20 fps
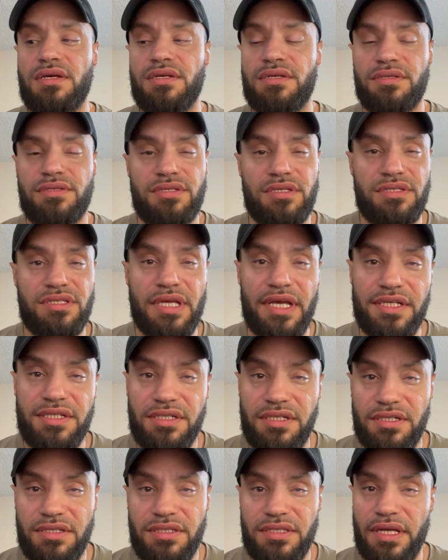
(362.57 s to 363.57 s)

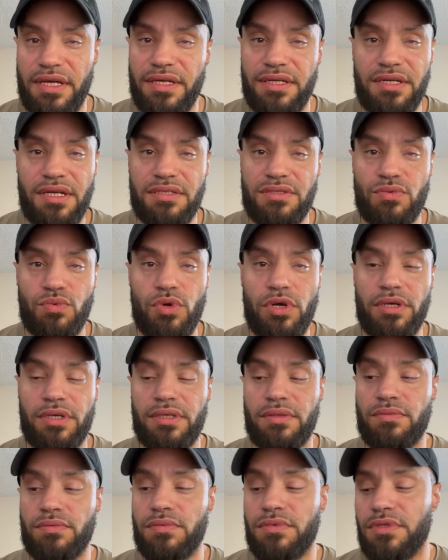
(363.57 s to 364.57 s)
Cessationists say it doesn't work.
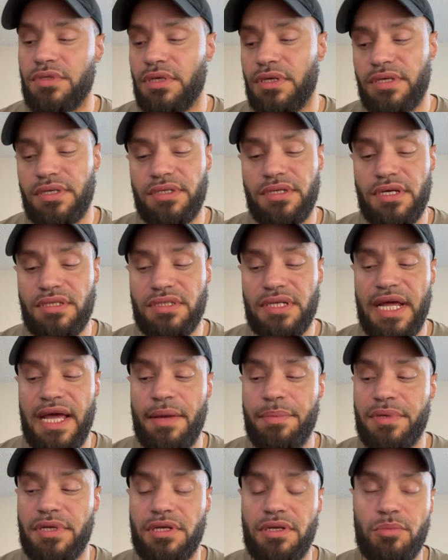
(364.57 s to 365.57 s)
It doesn't
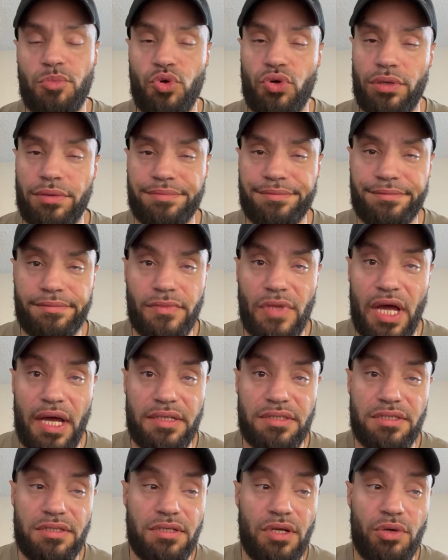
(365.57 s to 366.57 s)
happen anymore. I
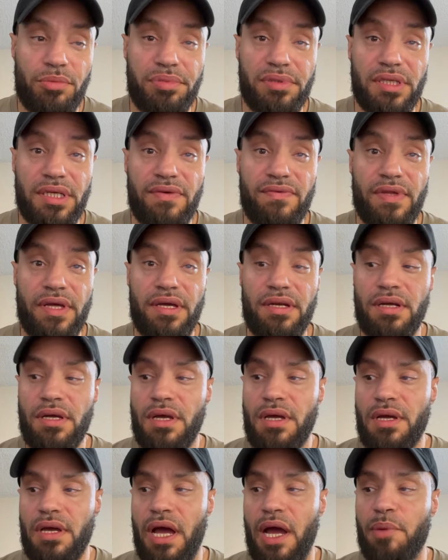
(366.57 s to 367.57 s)
just don't believe that.
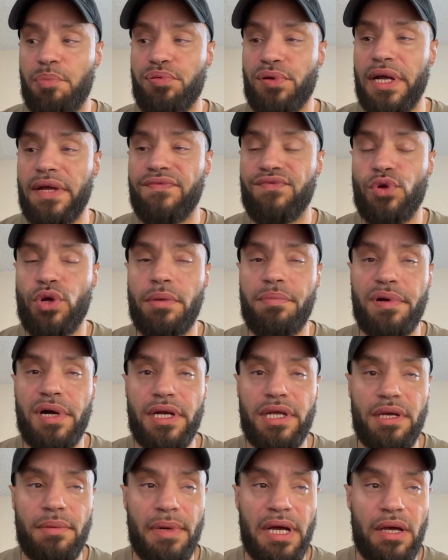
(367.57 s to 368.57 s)
I prayed for a
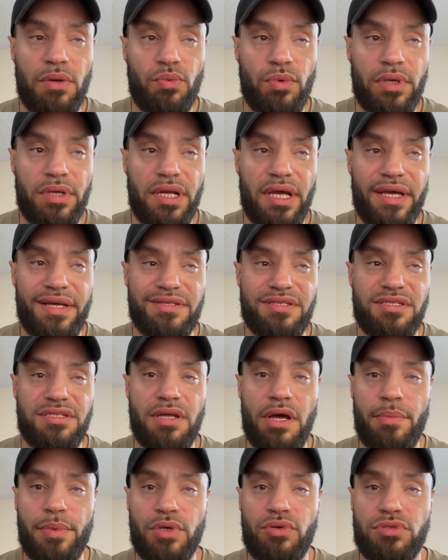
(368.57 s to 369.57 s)
buddy of mine one day. His
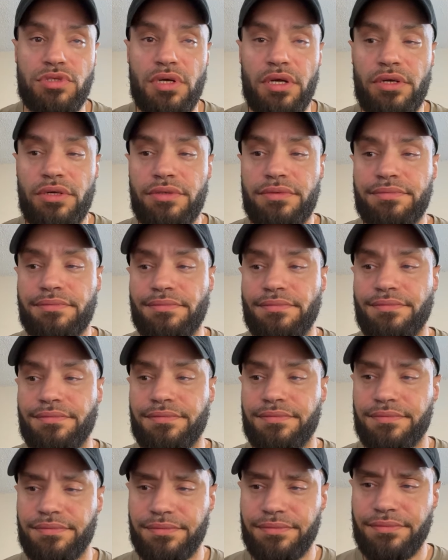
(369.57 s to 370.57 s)
stomach was hurt.
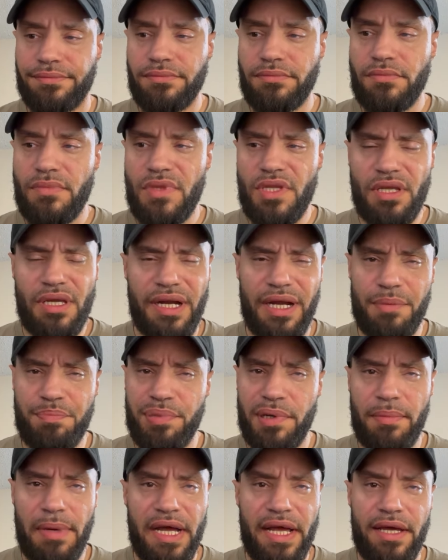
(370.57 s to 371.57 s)
I
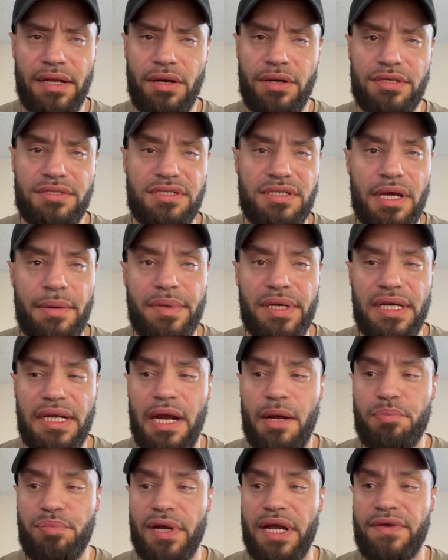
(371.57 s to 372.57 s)
put my hand on his stomach and
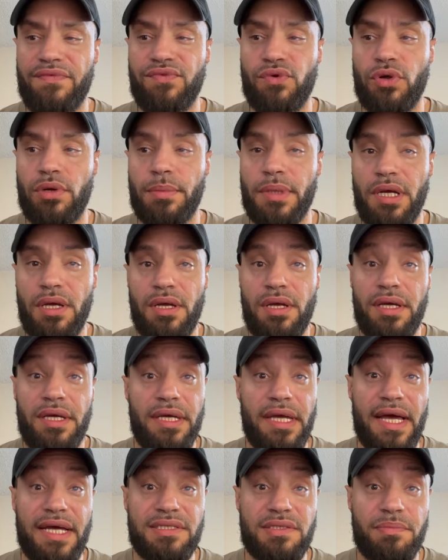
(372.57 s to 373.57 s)
I prayed for him. He
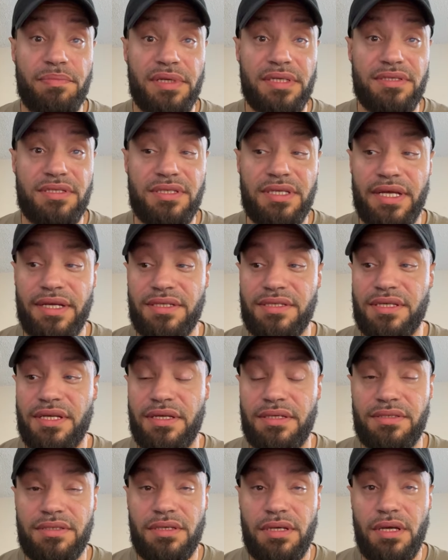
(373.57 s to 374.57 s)
hasn't been sick
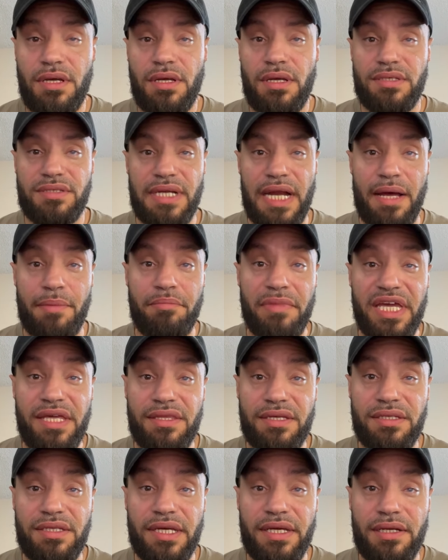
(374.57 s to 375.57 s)
since. It's not me
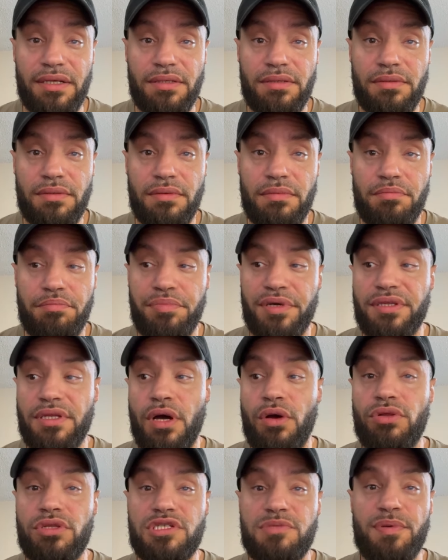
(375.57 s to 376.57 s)
that did it, but the
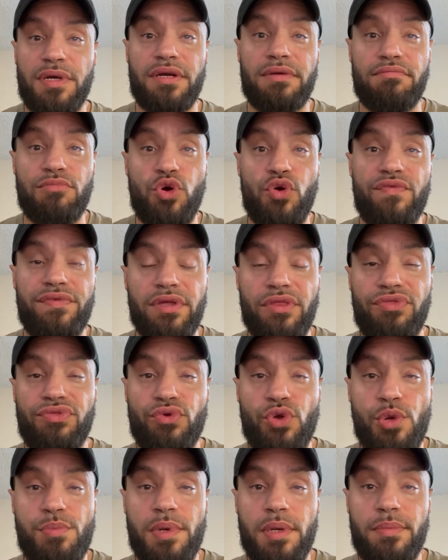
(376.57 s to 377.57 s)
Holy Spirit moving
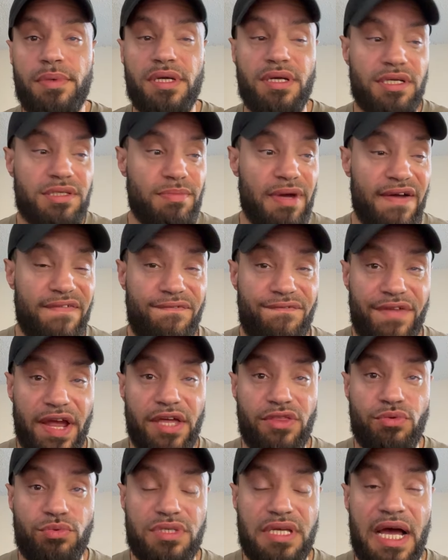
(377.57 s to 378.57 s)
through me, because my
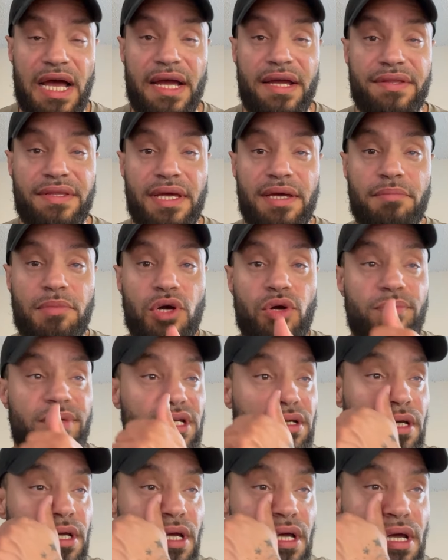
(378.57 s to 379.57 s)
faith was high in that
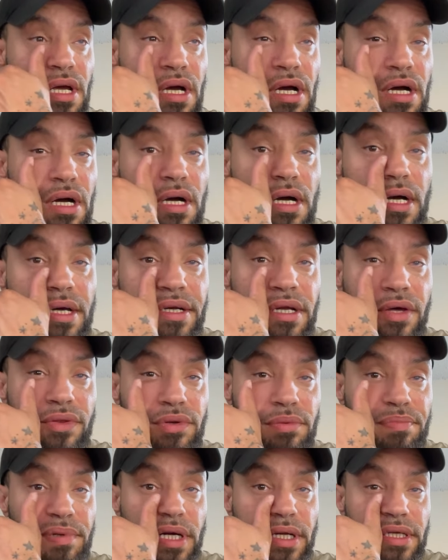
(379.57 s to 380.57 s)
moment. Uh, another
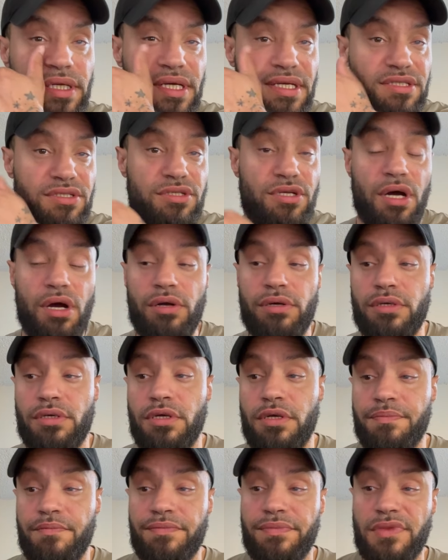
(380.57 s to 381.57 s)
buddy, his daughter,
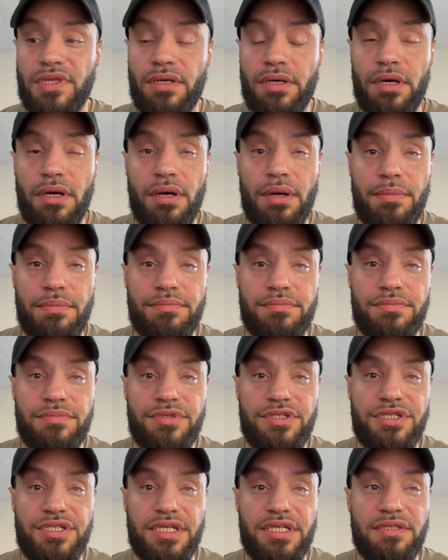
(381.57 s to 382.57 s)
um,
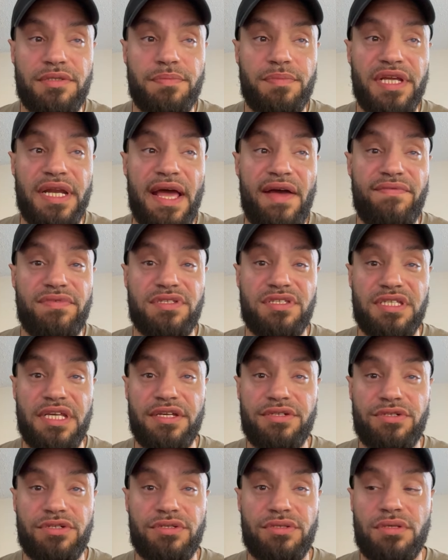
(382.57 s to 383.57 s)
she's been having
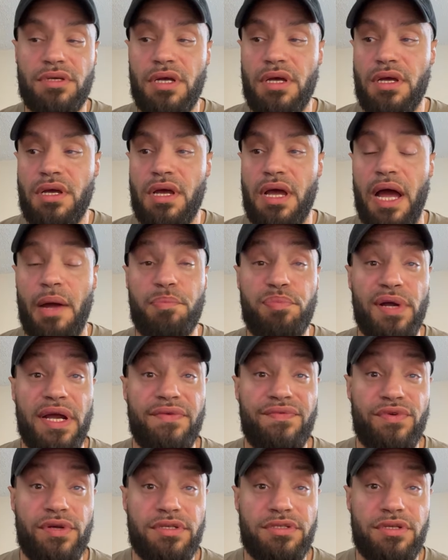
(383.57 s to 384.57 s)
seizures. I prayed
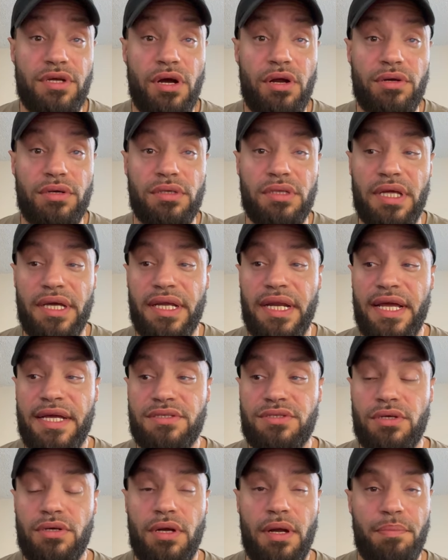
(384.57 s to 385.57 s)
for his daughter, laid
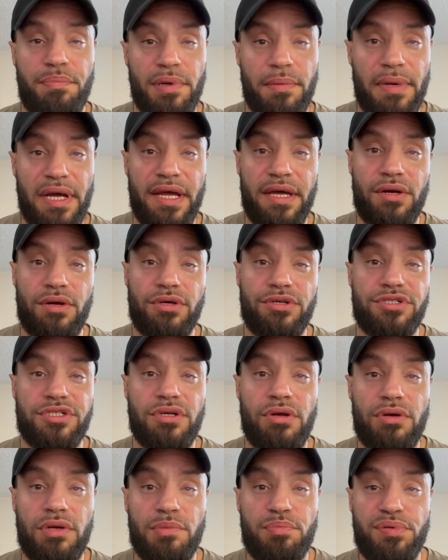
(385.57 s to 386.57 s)
hands on her. I put my hand on her
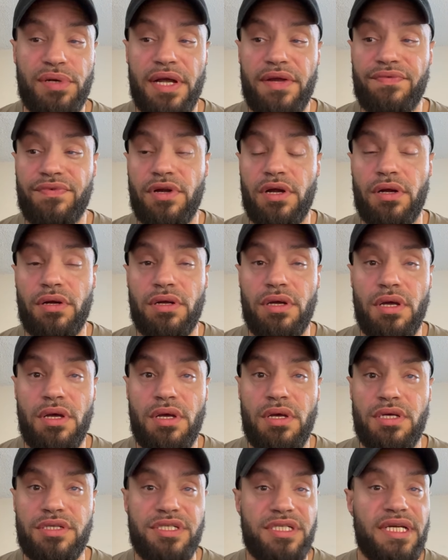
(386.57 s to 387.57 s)
shoulder and prayed for her.
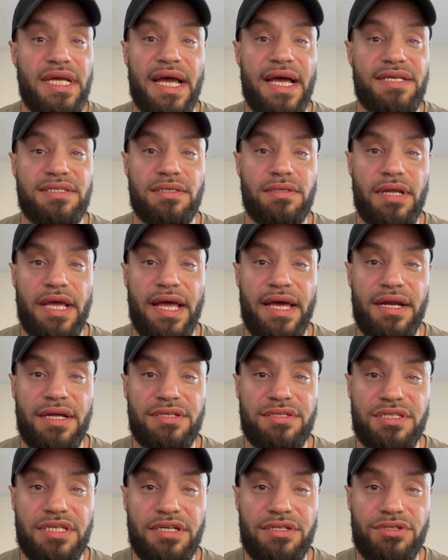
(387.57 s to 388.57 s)
She hasn't had a
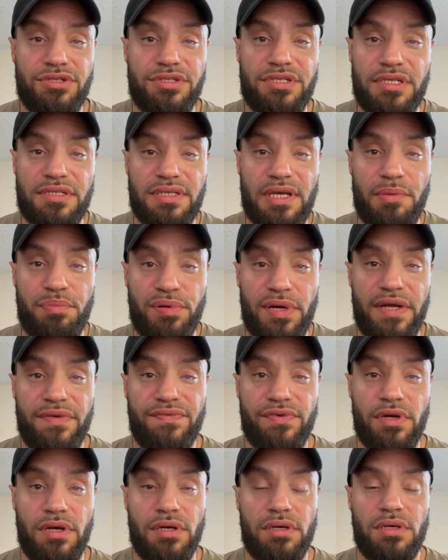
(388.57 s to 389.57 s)
seizure since I prayed
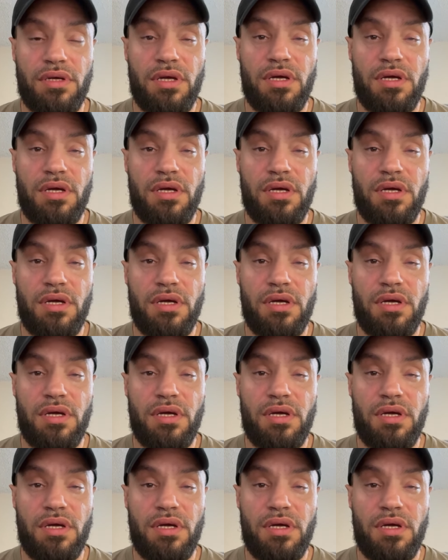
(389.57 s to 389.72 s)
for her.